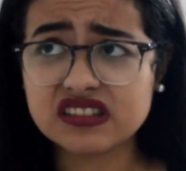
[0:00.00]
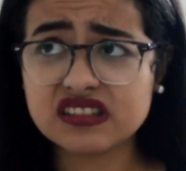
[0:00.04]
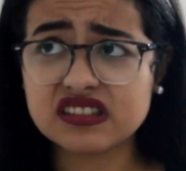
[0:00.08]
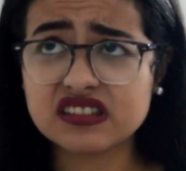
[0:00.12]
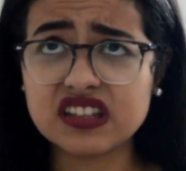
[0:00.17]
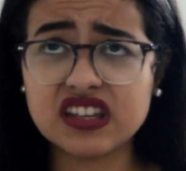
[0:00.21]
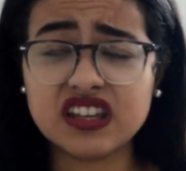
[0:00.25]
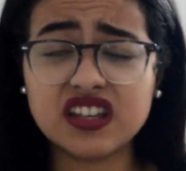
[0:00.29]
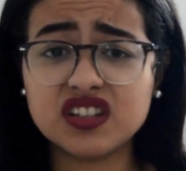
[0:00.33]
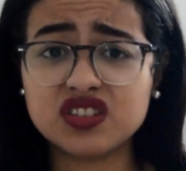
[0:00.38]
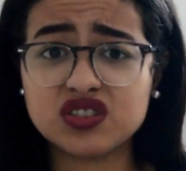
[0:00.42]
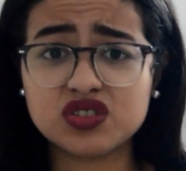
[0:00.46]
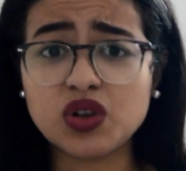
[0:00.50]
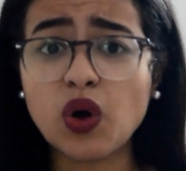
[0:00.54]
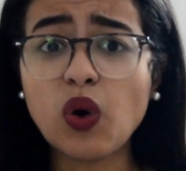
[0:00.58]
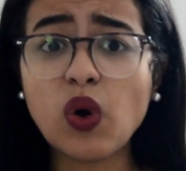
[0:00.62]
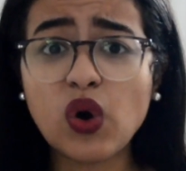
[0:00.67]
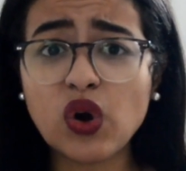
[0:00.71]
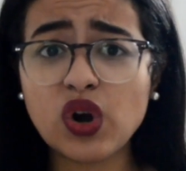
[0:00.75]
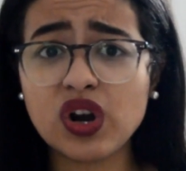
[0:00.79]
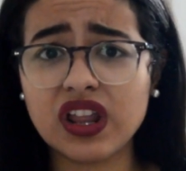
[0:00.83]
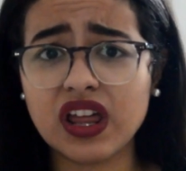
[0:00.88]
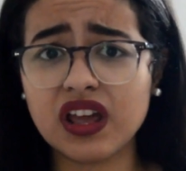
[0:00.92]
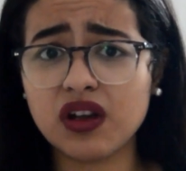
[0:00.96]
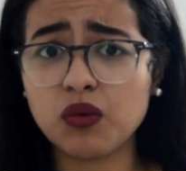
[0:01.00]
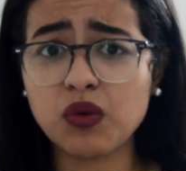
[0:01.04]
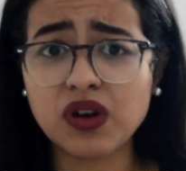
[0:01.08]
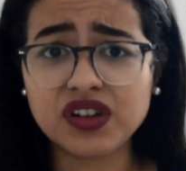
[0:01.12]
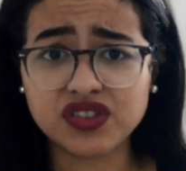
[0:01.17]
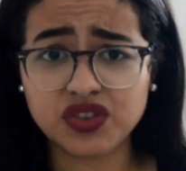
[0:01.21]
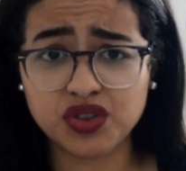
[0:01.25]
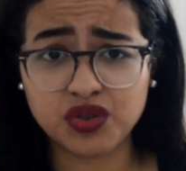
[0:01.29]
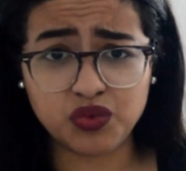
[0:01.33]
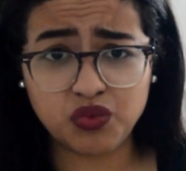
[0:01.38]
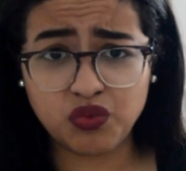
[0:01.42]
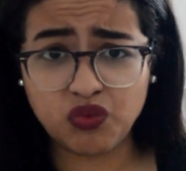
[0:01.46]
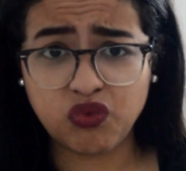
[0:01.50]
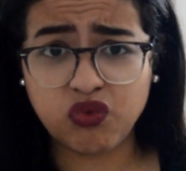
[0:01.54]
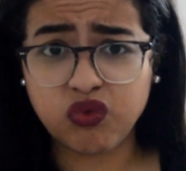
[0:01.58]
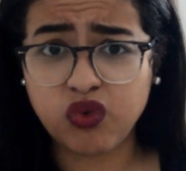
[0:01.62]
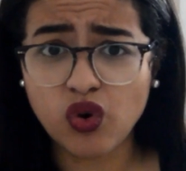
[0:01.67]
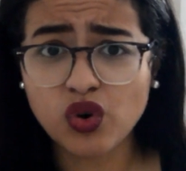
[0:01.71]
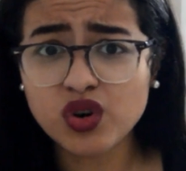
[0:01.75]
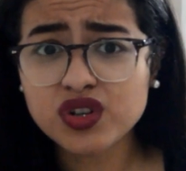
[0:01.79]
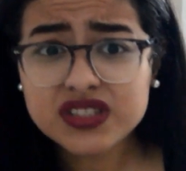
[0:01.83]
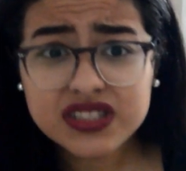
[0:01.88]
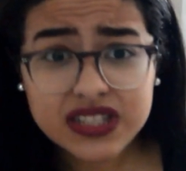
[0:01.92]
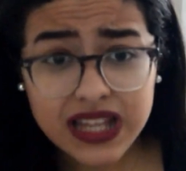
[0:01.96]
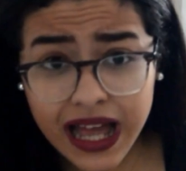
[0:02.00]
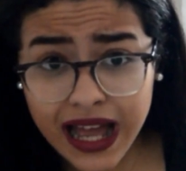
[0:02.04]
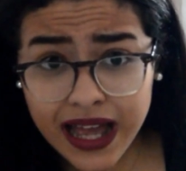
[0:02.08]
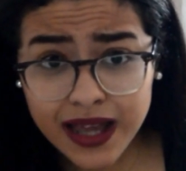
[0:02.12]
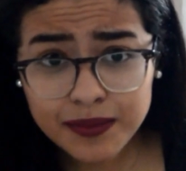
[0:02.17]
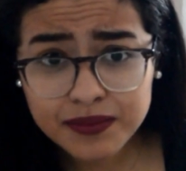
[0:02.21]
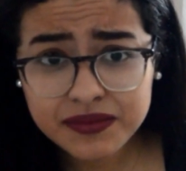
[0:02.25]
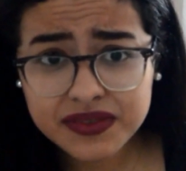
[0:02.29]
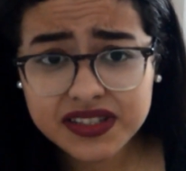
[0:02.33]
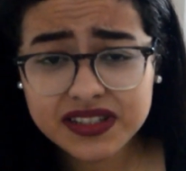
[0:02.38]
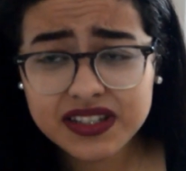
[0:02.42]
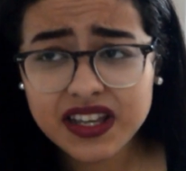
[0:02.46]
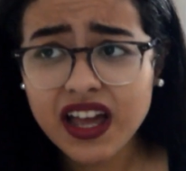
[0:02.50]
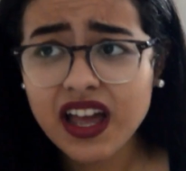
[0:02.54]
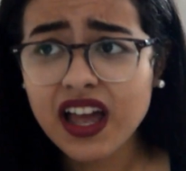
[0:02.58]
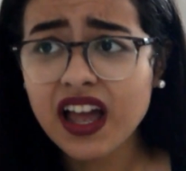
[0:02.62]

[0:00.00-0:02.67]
He saw her 4 times.